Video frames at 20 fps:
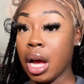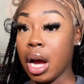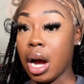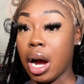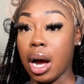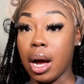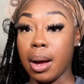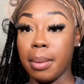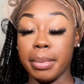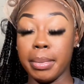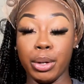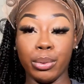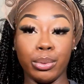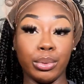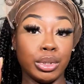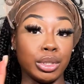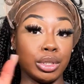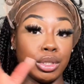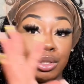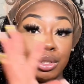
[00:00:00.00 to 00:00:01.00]
Um, it
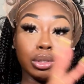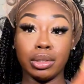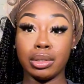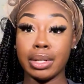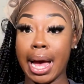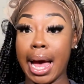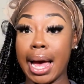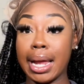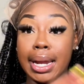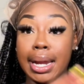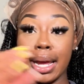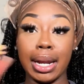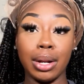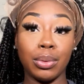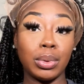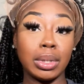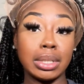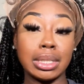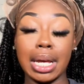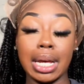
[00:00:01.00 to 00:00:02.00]
was highlighted
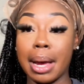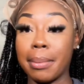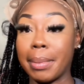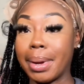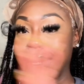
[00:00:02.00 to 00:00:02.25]
one time.